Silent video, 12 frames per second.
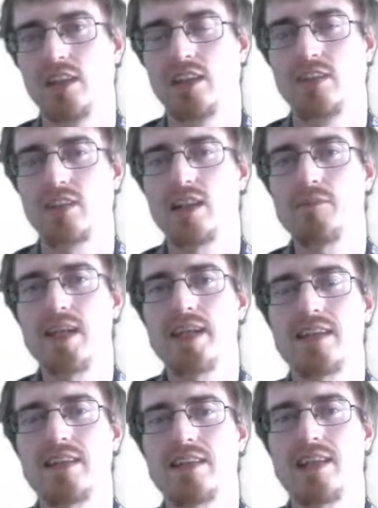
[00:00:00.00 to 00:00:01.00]
You can make
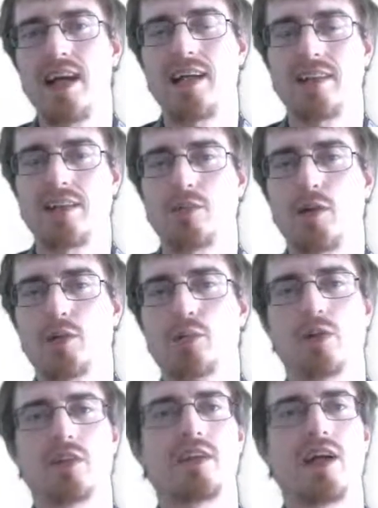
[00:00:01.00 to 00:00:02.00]
an attack that's much
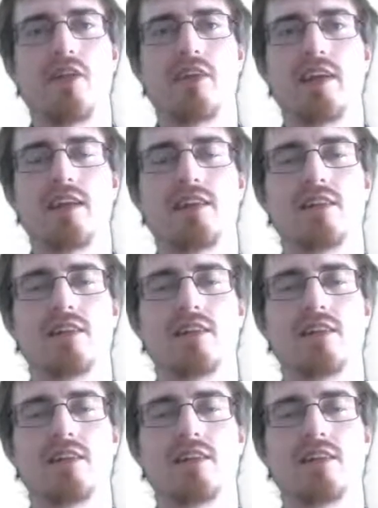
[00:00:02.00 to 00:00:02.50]
more stealthy,